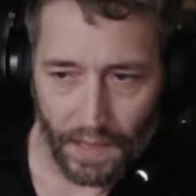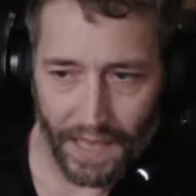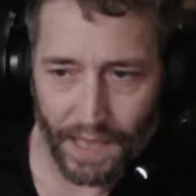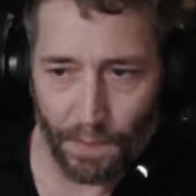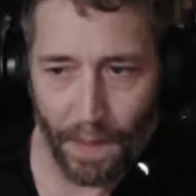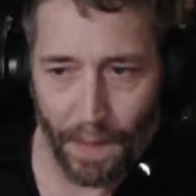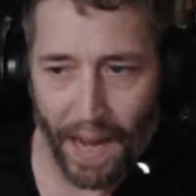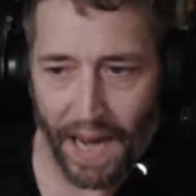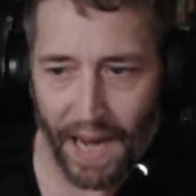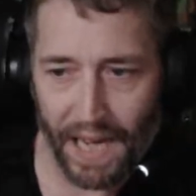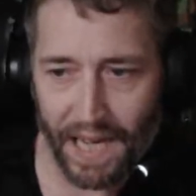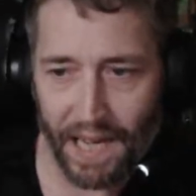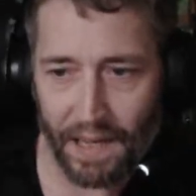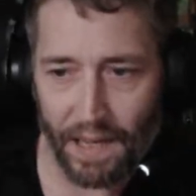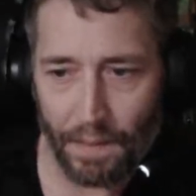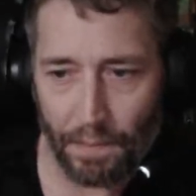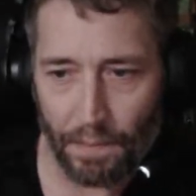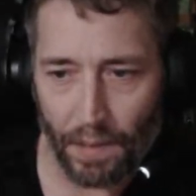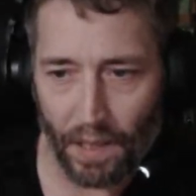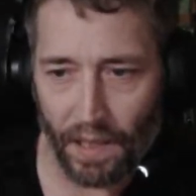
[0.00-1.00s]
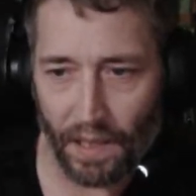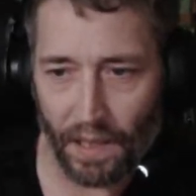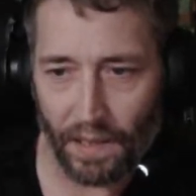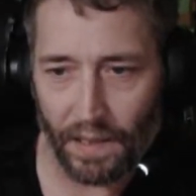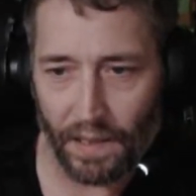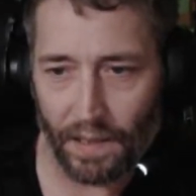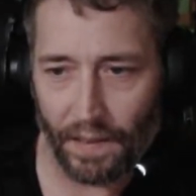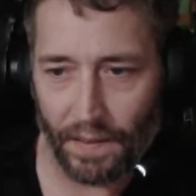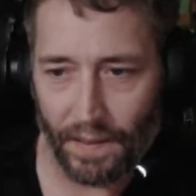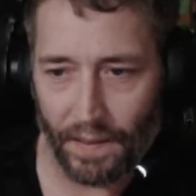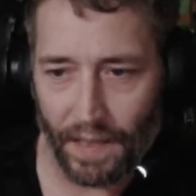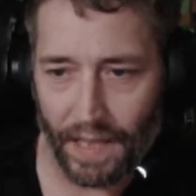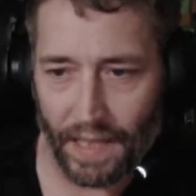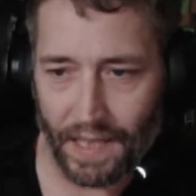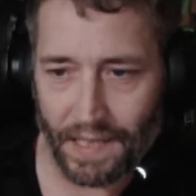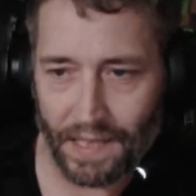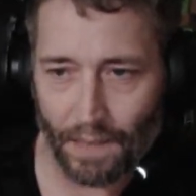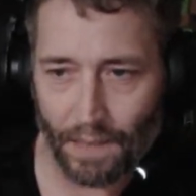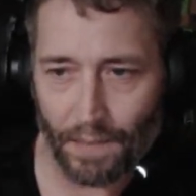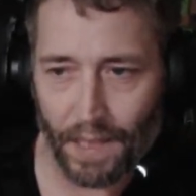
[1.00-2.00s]
petty, but it's
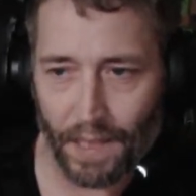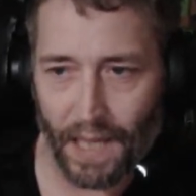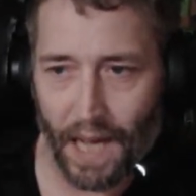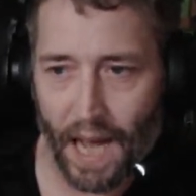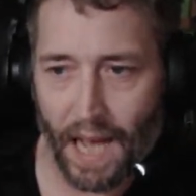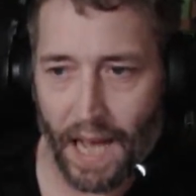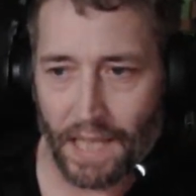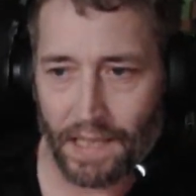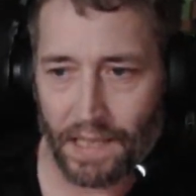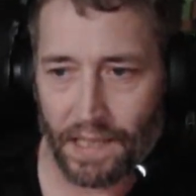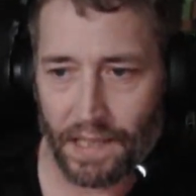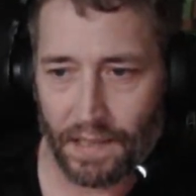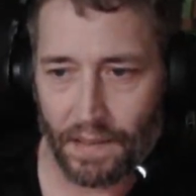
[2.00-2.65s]
something, guys.